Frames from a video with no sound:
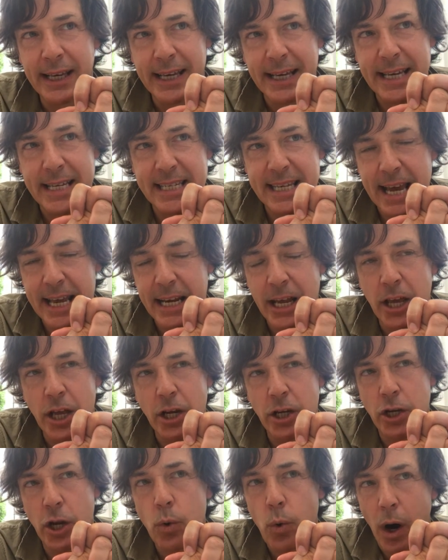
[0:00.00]
He said
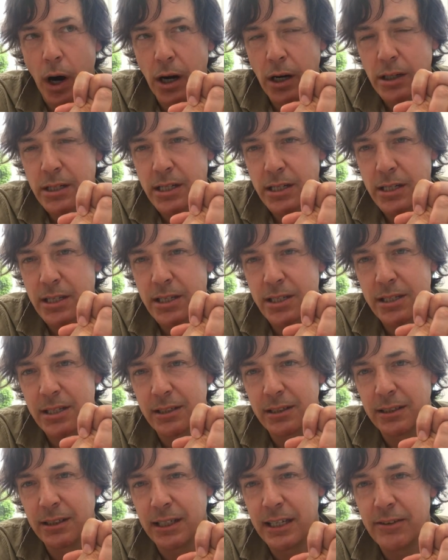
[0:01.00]
no artist,
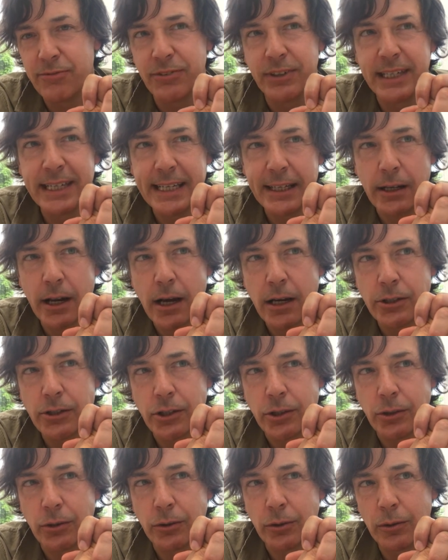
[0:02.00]
even
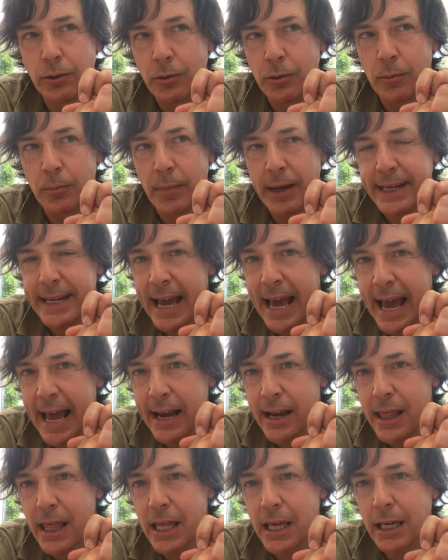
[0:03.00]
Leonardo, made
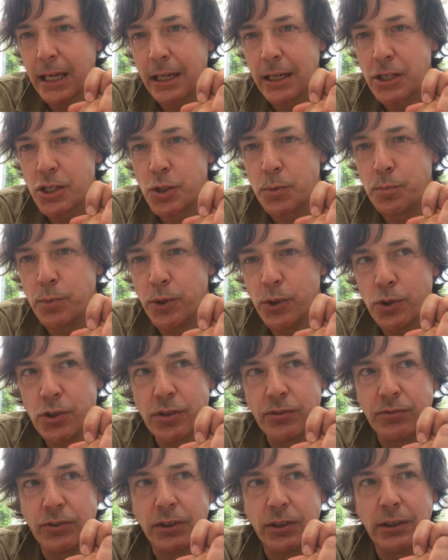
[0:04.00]
anything as
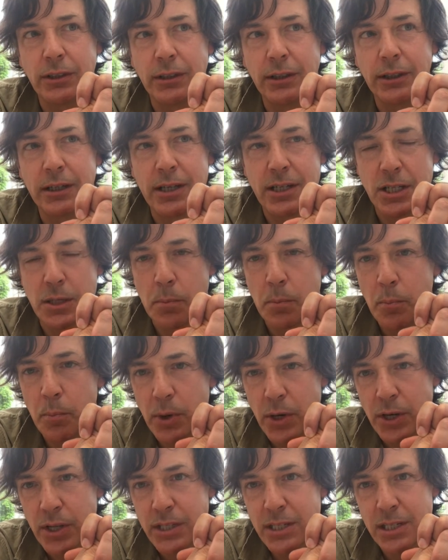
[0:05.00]
beautiful as a
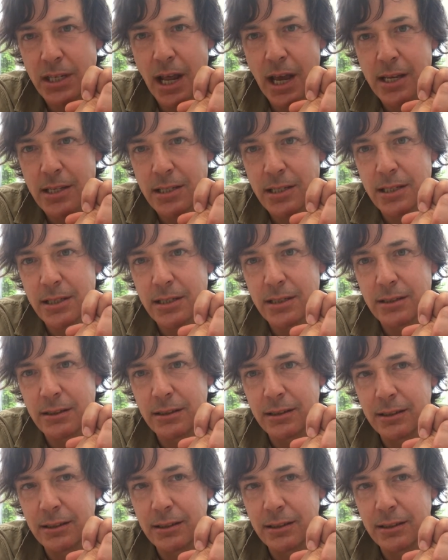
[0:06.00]
bird's nest.